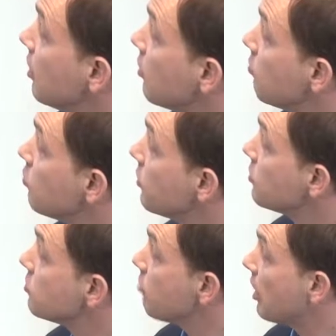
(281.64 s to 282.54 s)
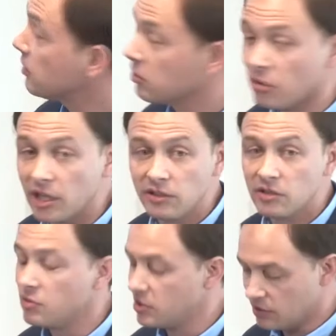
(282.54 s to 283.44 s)
uh, with a dramatic rate
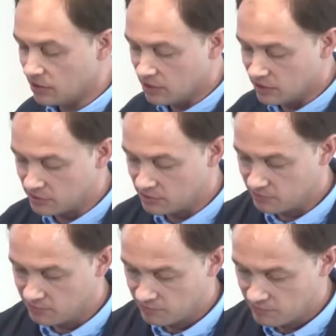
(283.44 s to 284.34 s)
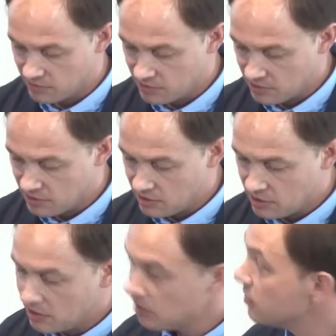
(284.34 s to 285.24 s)
in recent years.
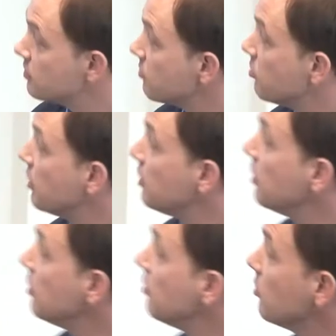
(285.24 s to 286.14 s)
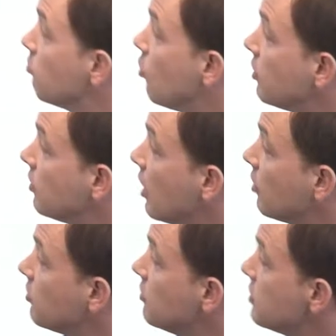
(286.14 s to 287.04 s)
Similarly, pointed
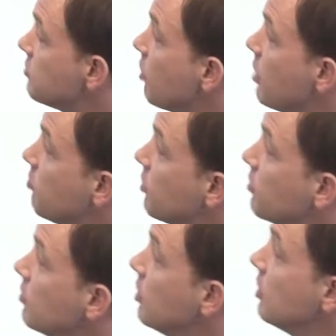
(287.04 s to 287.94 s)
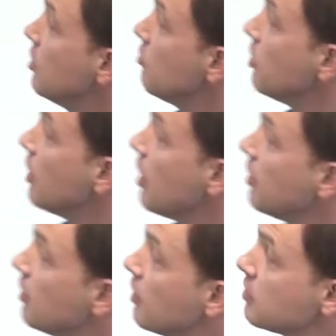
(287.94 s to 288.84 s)
out in this paper, where they
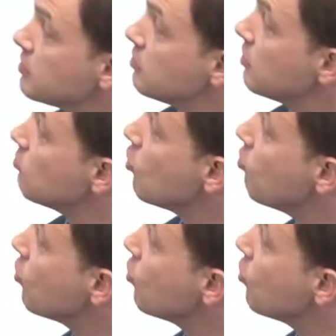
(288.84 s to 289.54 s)
analyzed uh, more